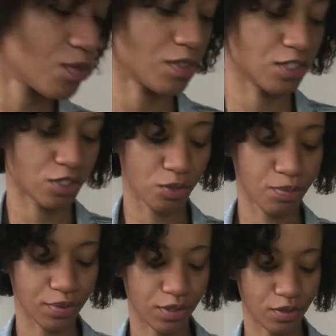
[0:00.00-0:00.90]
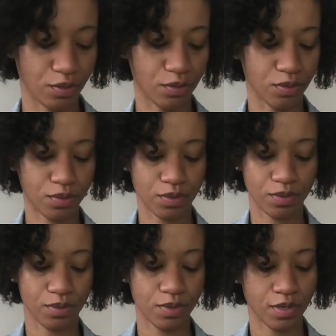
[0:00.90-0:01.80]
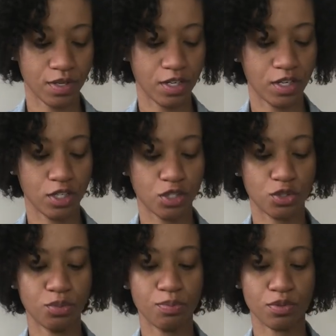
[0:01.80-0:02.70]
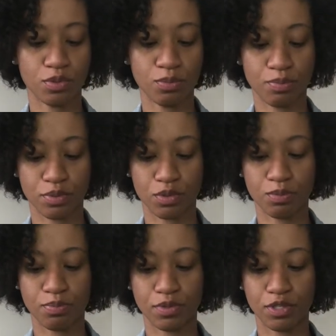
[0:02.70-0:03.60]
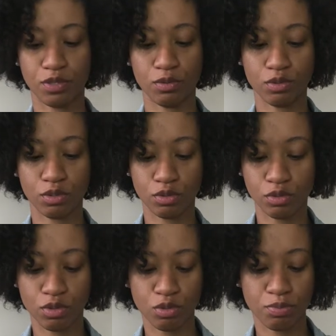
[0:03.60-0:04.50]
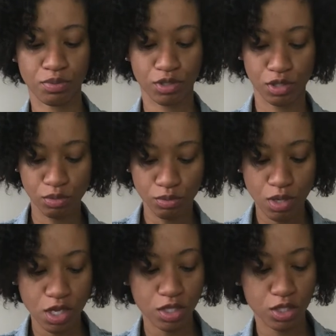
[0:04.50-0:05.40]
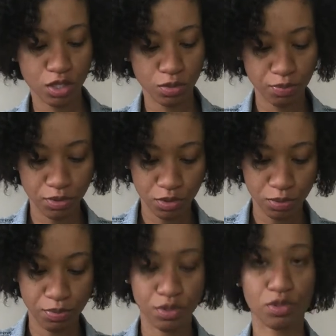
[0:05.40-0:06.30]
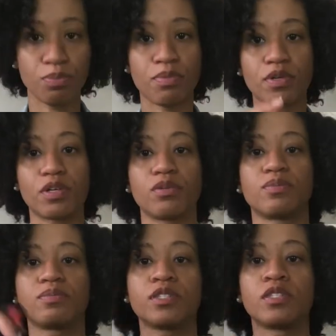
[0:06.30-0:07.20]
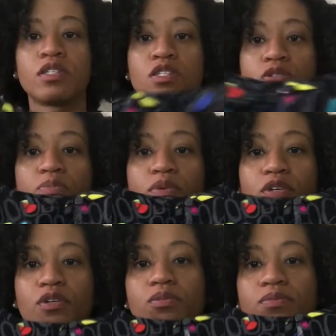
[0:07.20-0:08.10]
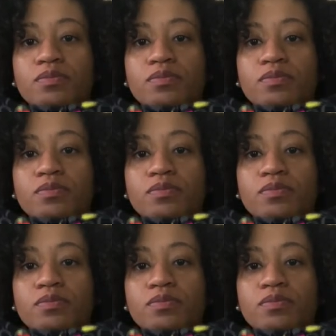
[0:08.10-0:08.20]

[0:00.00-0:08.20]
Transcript: one is super cute. Super, super, super cute. Super cute. Super, super, super cute. Super cute.